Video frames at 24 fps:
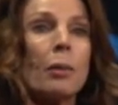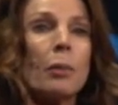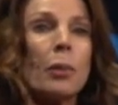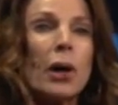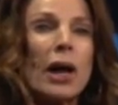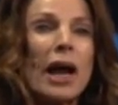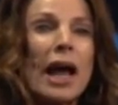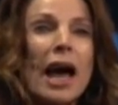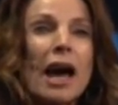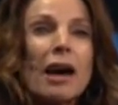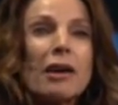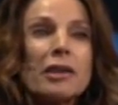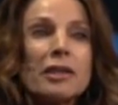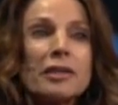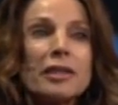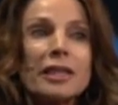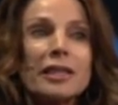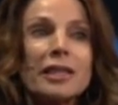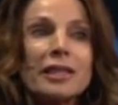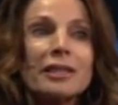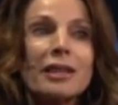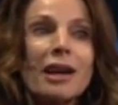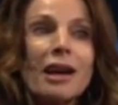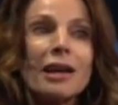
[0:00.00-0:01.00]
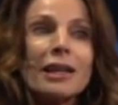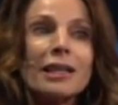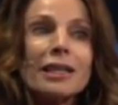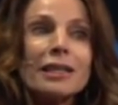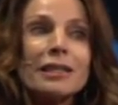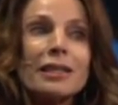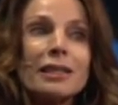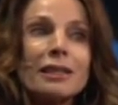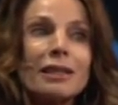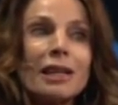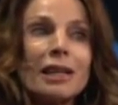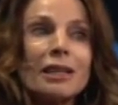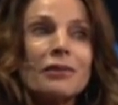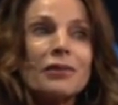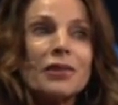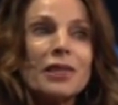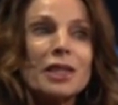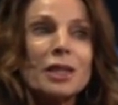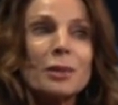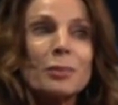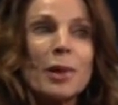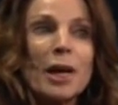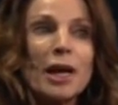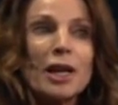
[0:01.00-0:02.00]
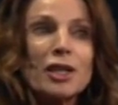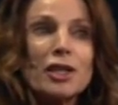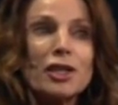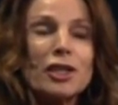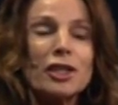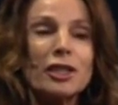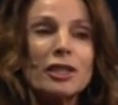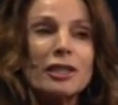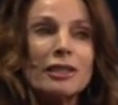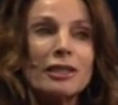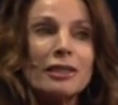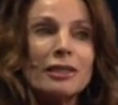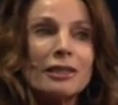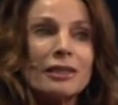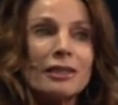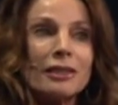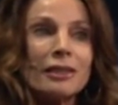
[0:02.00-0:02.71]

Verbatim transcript: But how does this tie into life expansion?